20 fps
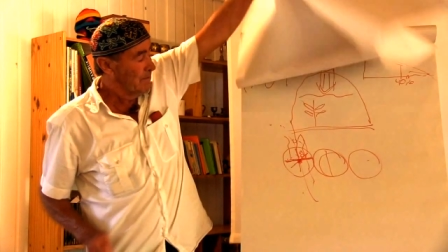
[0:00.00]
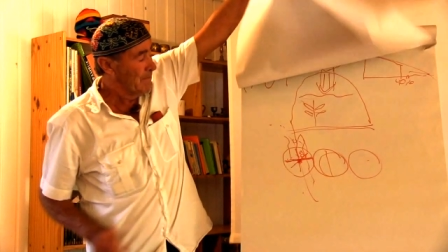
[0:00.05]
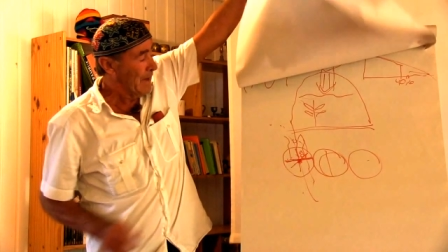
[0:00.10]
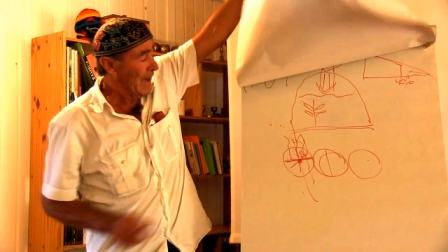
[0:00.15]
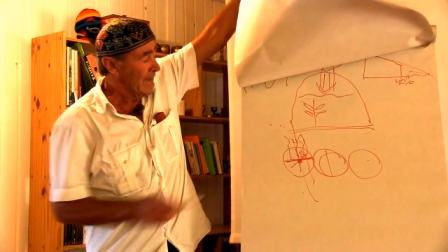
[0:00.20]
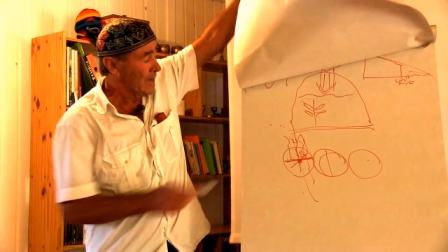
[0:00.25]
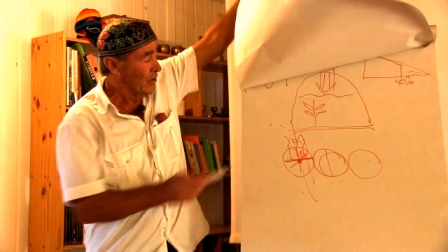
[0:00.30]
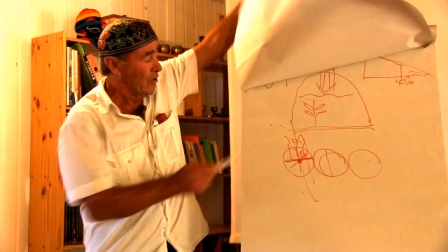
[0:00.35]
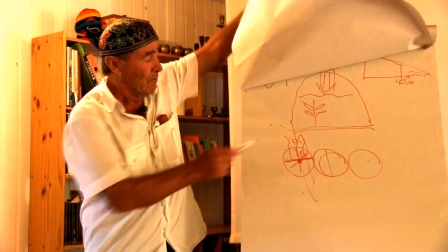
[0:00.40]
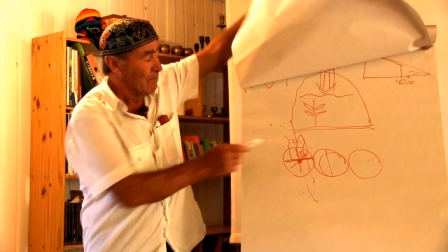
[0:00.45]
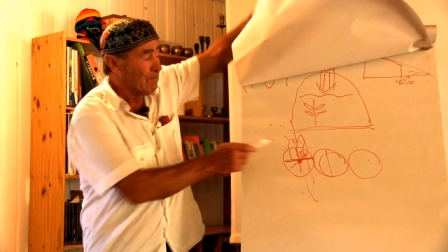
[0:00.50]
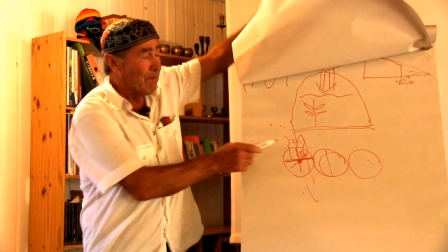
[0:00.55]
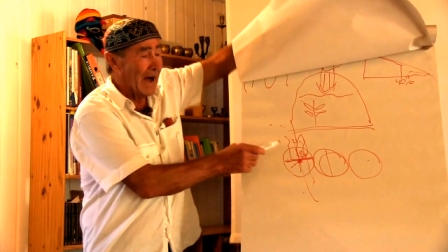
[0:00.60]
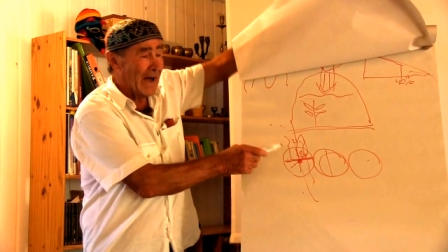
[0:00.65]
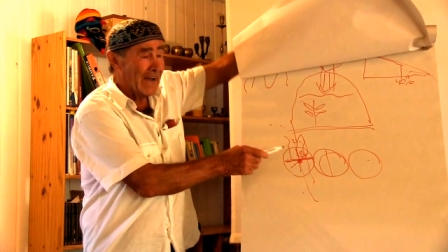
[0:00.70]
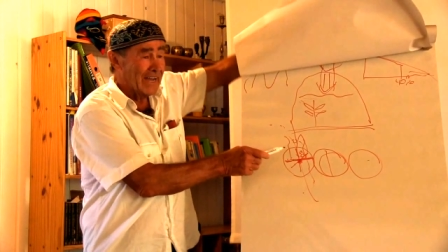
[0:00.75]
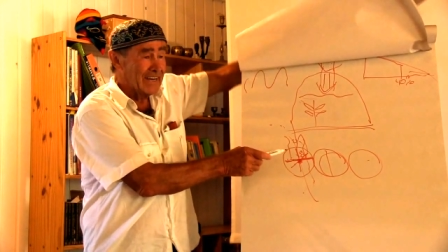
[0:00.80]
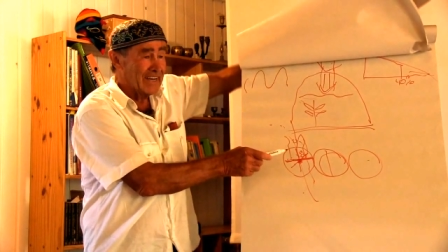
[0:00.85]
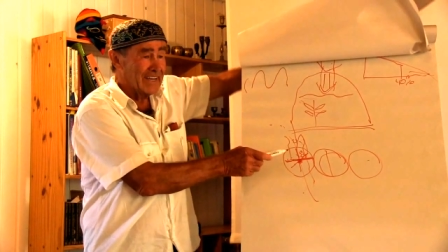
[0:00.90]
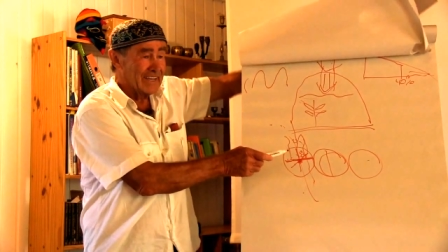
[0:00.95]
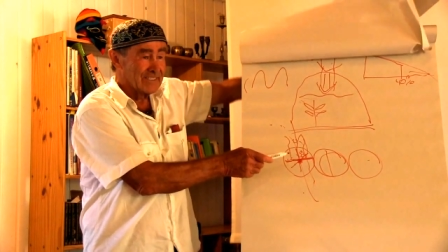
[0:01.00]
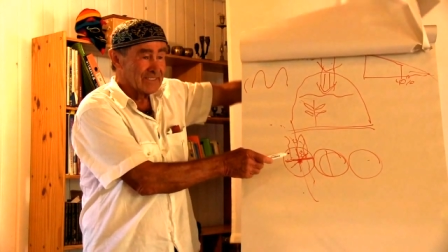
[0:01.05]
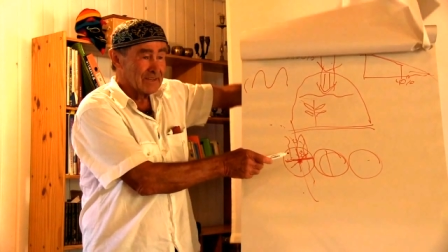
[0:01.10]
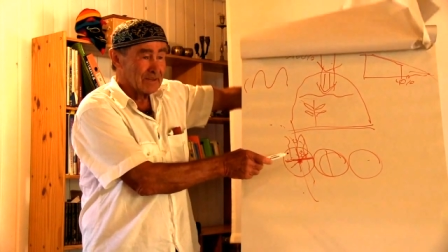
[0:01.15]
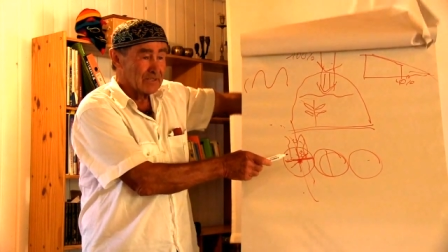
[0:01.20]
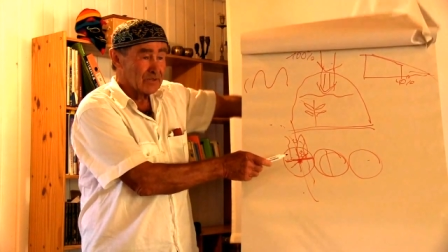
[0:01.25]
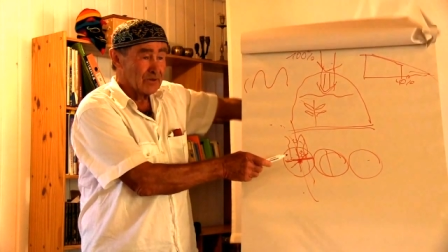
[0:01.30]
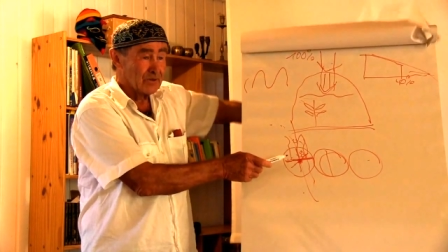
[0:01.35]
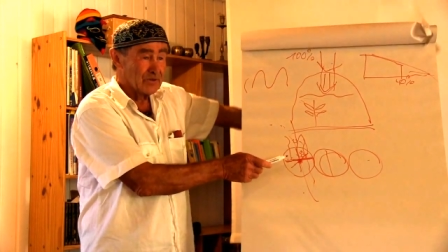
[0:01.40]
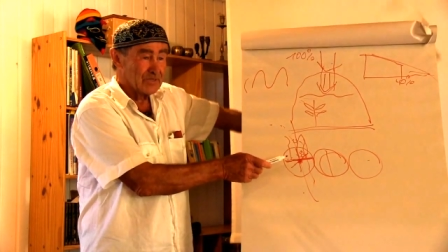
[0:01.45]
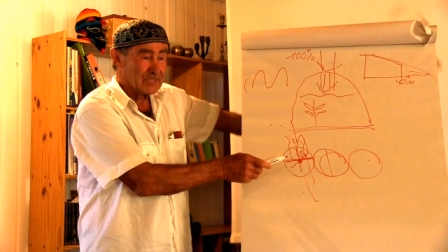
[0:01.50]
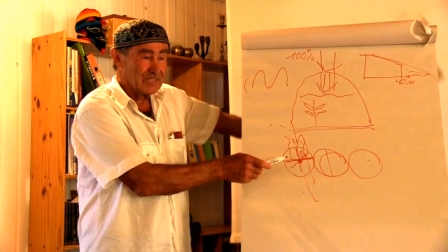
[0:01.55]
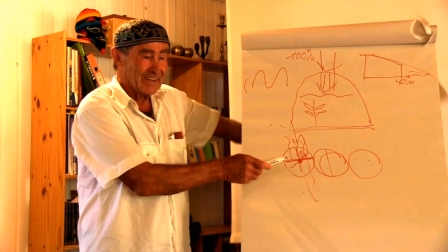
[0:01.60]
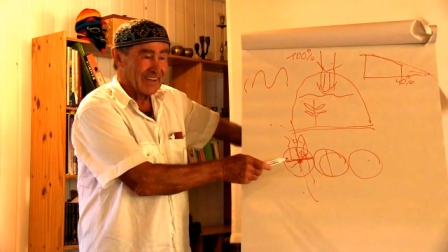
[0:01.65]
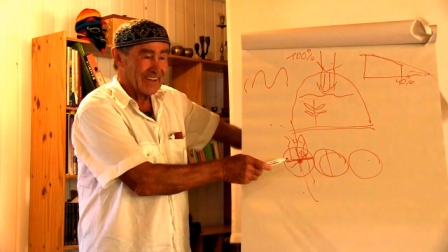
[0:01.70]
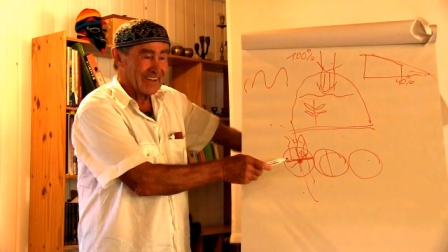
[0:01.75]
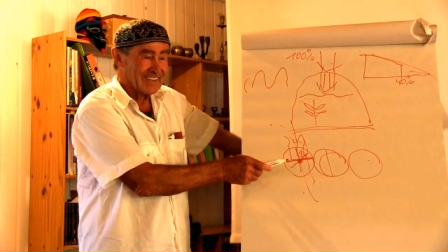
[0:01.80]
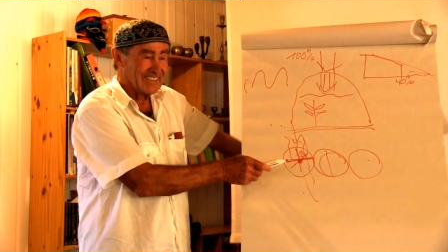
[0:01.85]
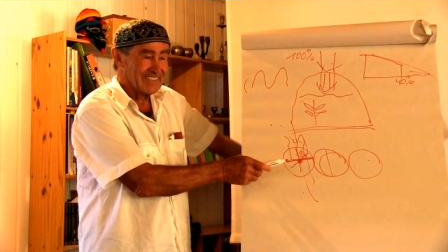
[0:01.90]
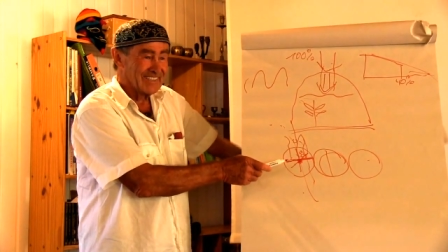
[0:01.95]
by combining the two
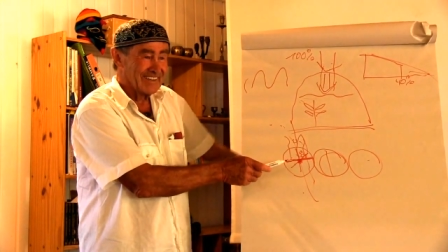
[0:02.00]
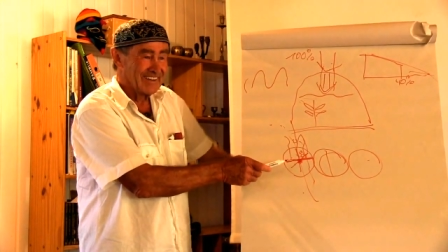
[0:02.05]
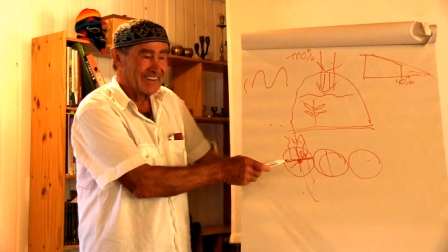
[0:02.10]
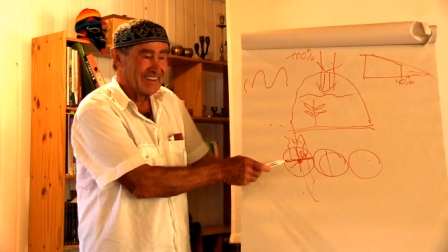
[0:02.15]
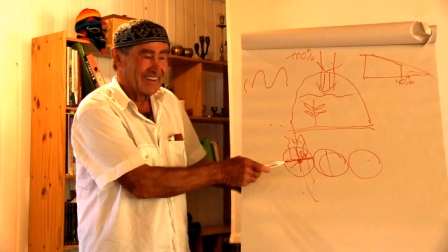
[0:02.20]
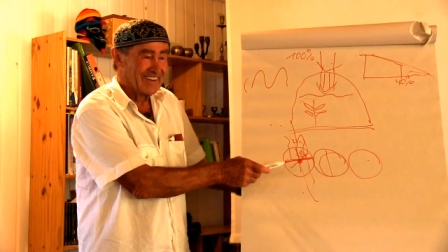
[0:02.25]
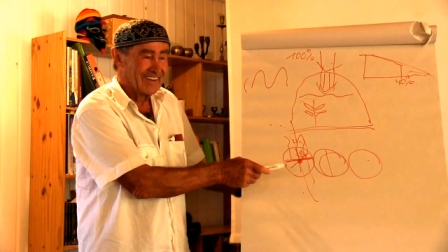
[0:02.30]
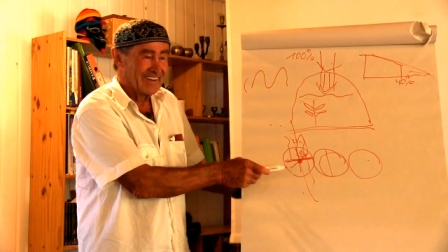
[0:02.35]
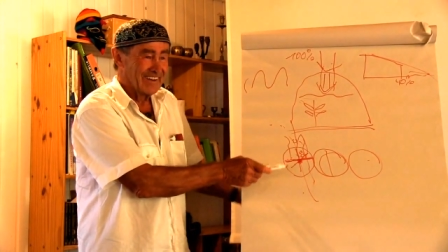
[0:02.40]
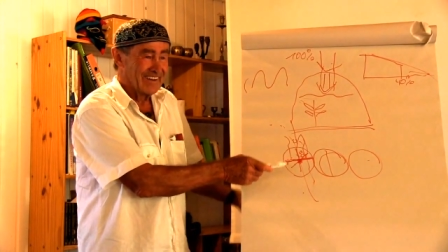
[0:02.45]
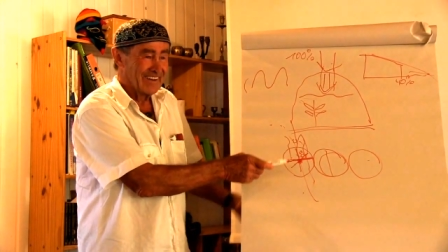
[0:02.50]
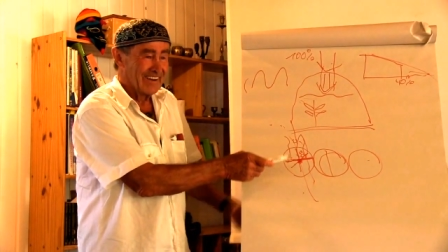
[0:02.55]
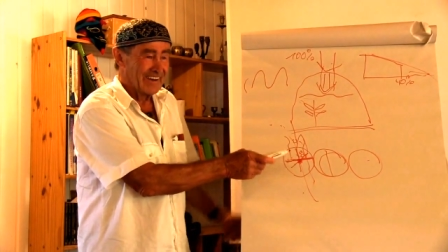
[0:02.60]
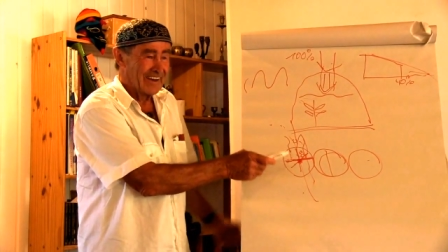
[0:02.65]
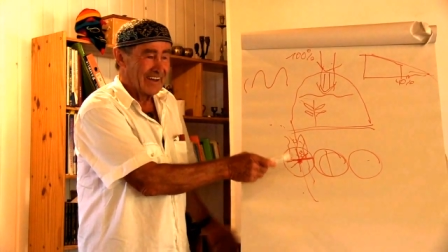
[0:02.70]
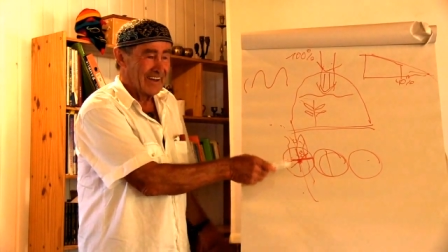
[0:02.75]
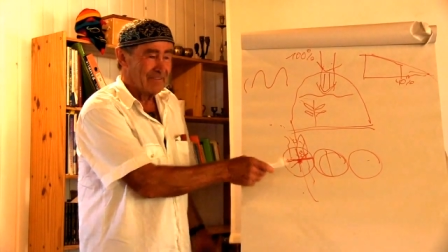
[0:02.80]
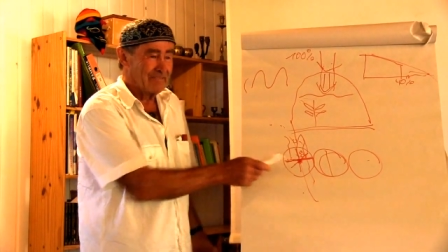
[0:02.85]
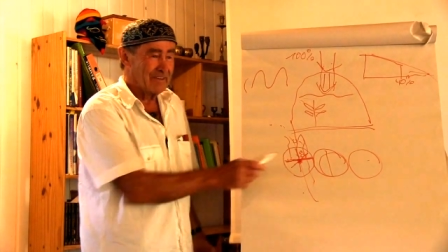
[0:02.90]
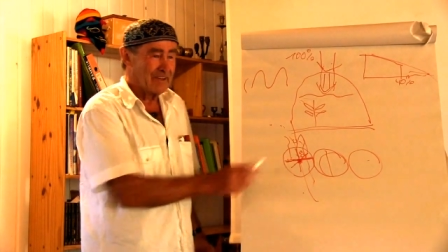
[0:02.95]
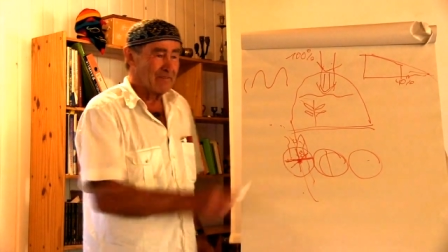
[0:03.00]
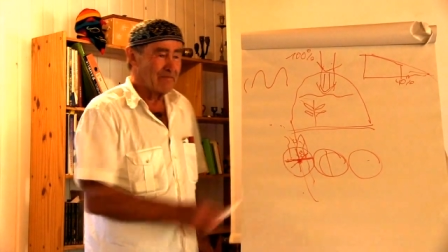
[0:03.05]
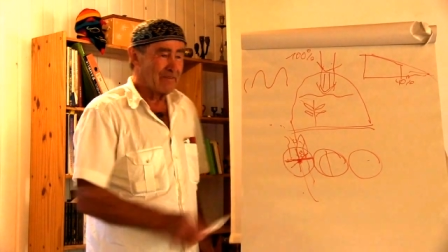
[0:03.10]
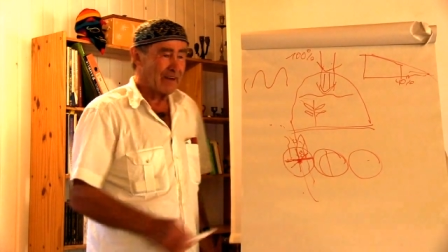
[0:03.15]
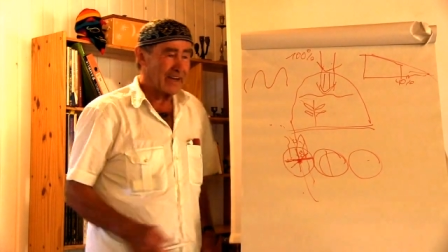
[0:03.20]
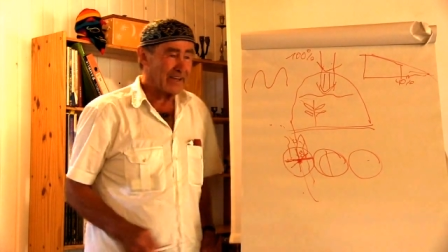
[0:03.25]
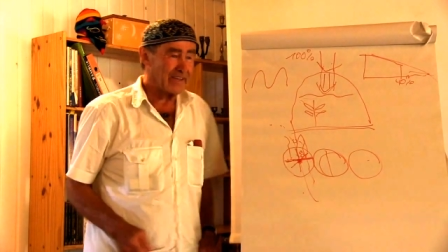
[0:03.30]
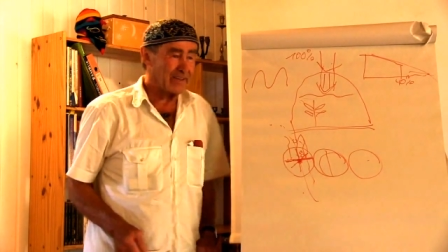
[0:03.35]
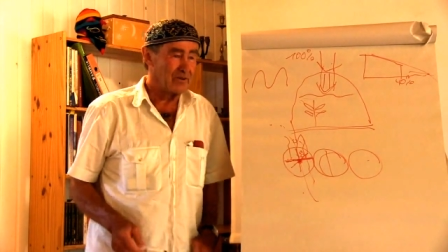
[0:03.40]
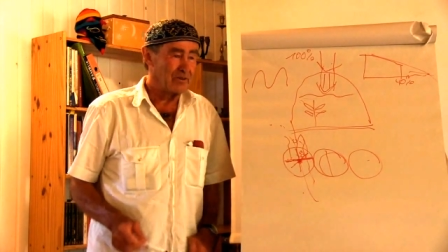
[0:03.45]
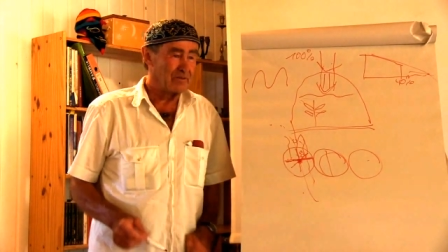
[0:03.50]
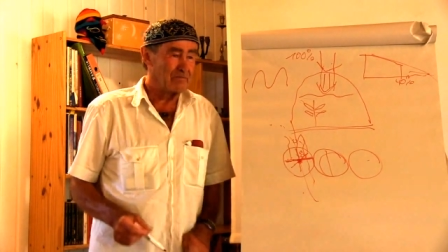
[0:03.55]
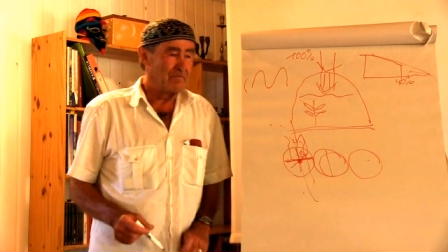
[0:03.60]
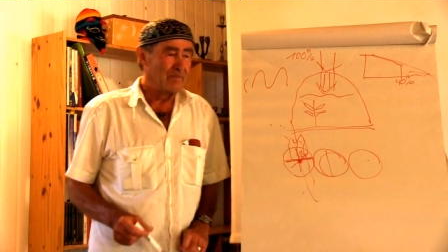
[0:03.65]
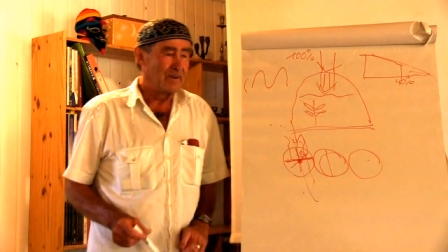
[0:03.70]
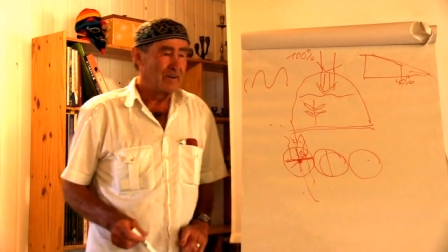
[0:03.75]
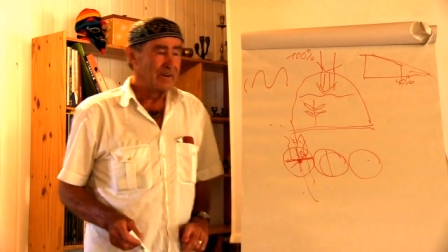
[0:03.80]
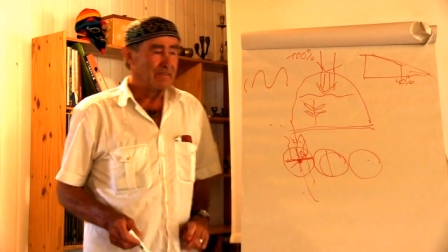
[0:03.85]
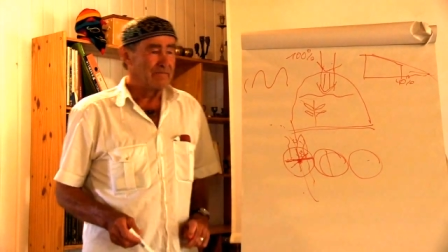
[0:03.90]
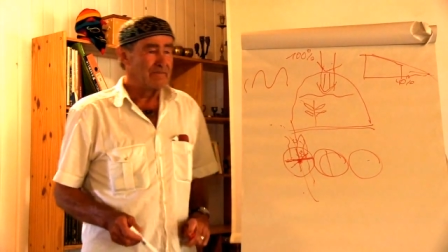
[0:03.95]
things and having vacuum,